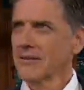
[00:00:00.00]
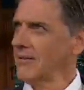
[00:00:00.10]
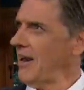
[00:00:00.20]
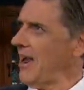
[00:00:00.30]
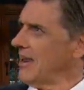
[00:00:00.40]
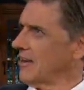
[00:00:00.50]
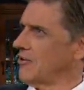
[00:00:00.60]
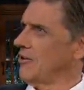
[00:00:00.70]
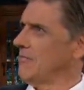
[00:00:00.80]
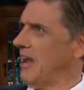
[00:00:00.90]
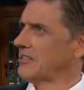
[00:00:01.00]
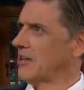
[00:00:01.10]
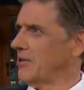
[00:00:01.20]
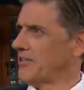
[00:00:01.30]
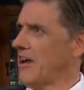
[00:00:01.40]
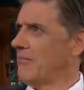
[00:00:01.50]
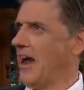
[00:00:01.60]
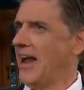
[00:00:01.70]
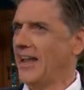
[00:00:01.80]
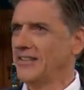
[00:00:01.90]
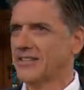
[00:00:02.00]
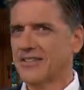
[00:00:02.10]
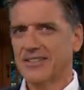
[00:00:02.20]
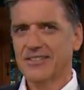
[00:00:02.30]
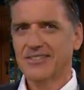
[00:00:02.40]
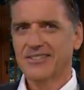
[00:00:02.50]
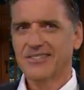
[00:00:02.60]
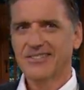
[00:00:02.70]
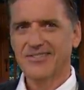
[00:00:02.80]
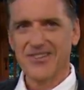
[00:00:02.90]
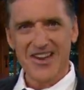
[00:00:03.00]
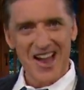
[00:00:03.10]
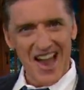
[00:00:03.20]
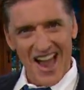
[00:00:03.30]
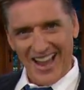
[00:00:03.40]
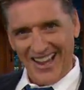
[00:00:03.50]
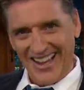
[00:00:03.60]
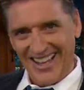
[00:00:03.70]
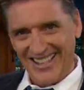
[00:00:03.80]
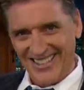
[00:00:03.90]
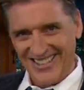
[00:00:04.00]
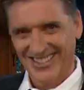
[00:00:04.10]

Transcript: Craig, are you messing with our minds? Yes.